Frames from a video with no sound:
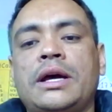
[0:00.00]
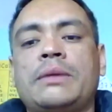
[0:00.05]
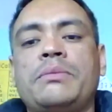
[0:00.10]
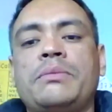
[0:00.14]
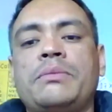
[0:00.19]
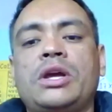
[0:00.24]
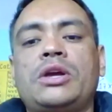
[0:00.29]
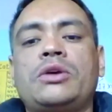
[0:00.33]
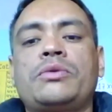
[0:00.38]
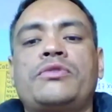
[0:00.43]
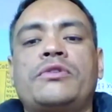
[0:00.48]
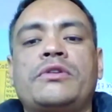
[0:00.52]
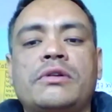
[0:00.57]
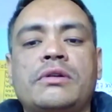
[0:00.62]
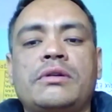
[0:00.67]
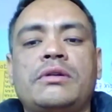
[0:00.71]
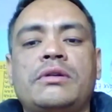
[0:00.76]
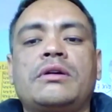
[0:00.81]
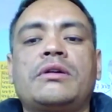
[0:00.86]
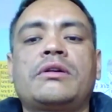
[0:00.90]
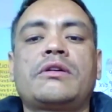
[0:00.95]
and make for
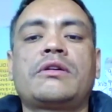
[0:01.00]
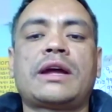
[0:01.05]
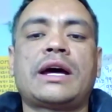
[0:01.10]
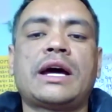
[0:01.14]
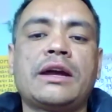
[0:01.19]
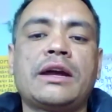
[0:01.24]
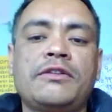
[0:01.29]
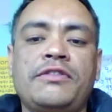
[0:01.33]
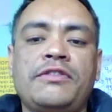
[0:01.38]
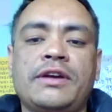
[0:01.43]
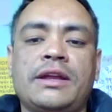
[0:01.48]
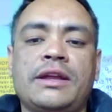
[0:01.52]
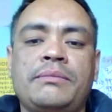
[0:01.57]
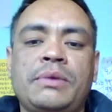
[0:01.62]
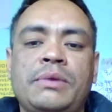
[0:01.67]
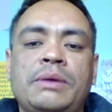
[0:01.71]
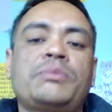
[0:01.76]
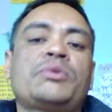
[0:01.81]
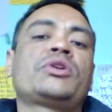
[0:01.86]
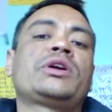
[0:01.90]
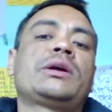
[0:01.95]
longer life and
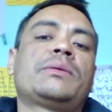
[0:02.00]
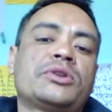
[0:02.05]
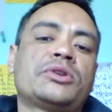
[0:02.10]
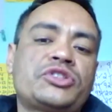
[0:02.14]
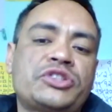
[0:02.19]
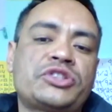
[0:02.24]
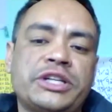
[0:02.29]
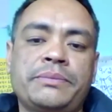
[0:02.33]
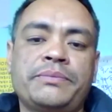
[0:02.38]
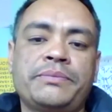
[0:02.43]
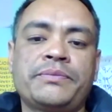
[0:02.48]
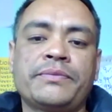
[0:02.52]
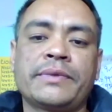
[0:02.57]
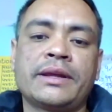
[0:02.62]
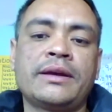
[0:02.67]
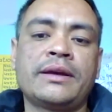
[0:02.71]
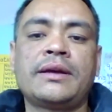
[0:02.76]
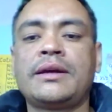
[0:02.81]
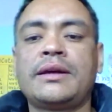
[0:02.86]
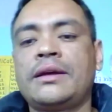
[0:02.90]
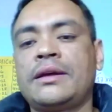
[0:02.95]
memorable trip.
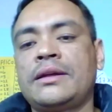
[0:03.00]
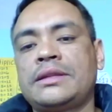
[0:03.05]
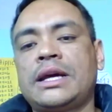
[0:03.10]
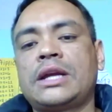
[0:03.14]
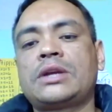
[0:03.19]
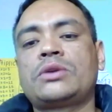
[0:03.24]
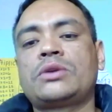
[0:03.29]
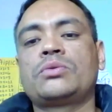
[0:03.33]
That